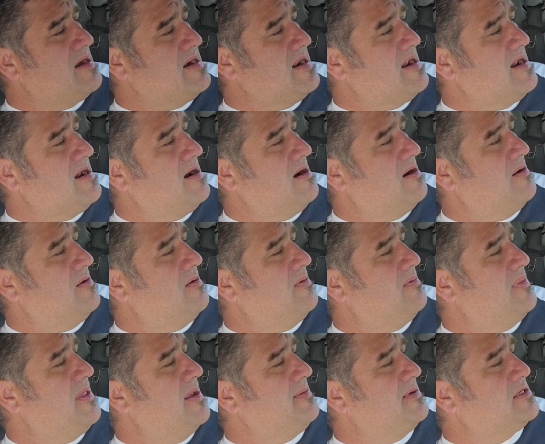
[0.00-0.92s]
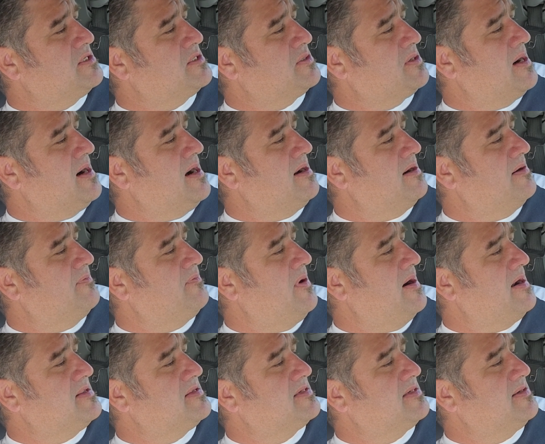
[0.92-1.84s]
now, they would try to
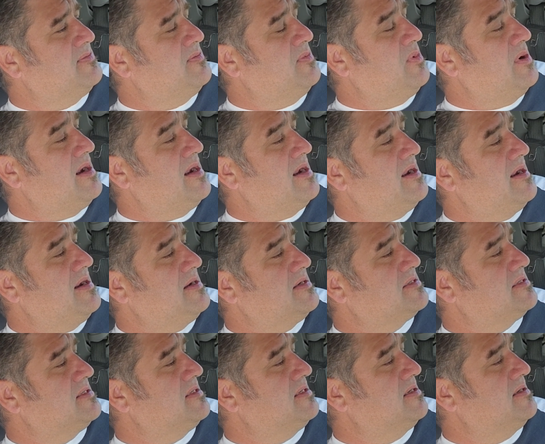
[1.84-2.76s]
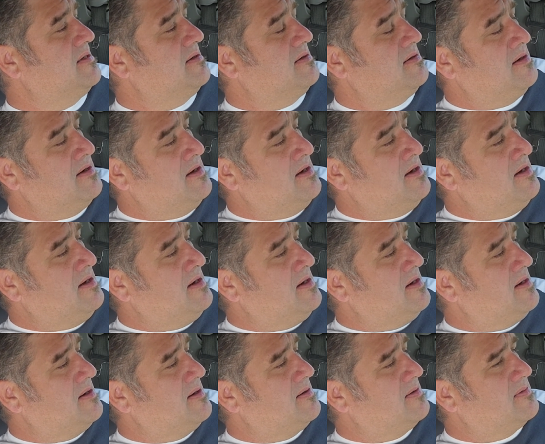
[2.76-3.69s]
find some way to
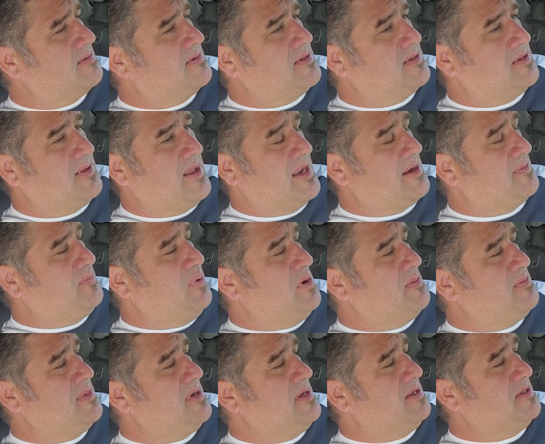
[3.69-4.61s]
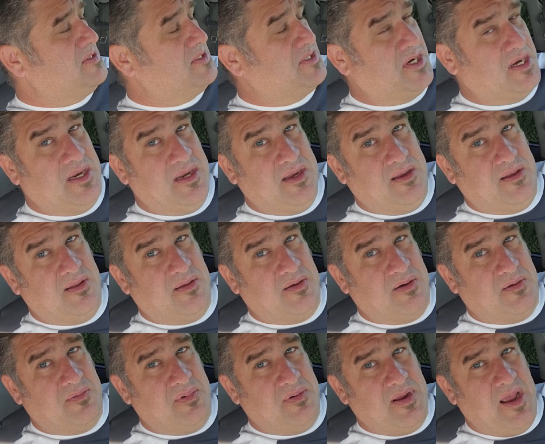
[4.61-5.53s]
like put me in jail
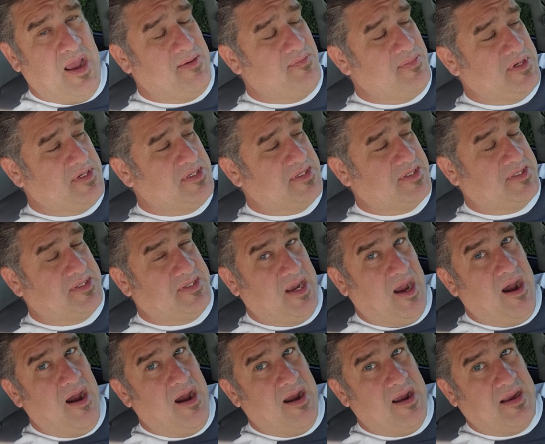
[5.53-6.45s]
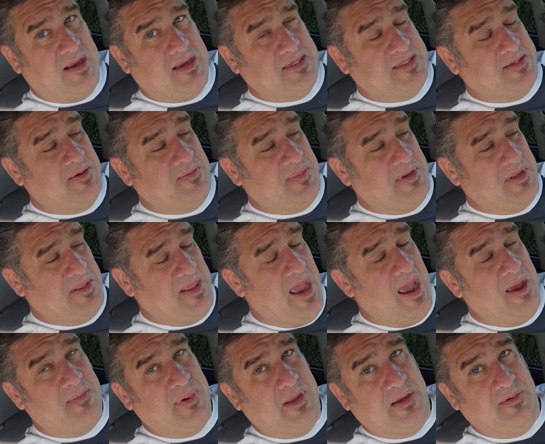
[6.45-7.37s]
or have me just die, because it would be
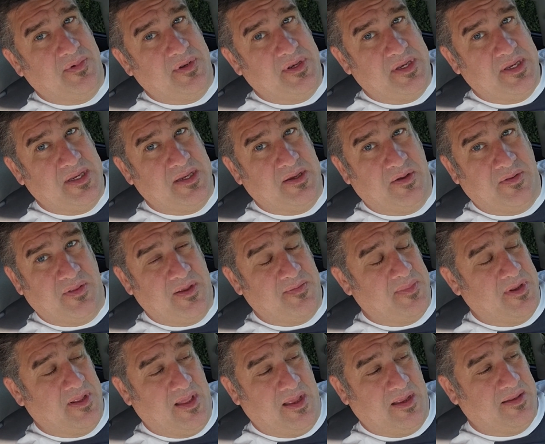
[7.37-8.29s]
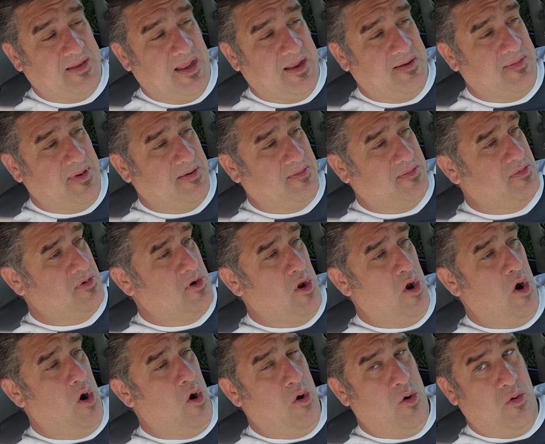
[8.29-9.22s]
that big of a deal. They'd be like,
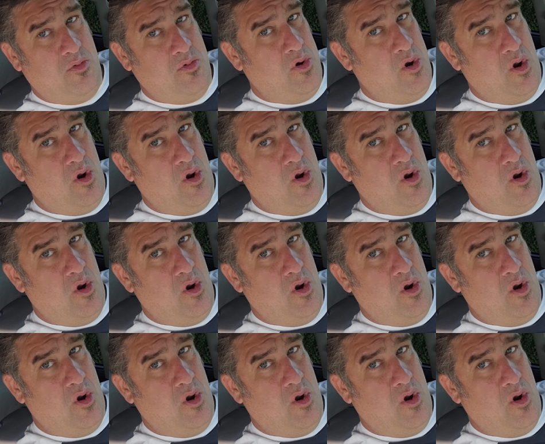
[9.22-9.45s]
no,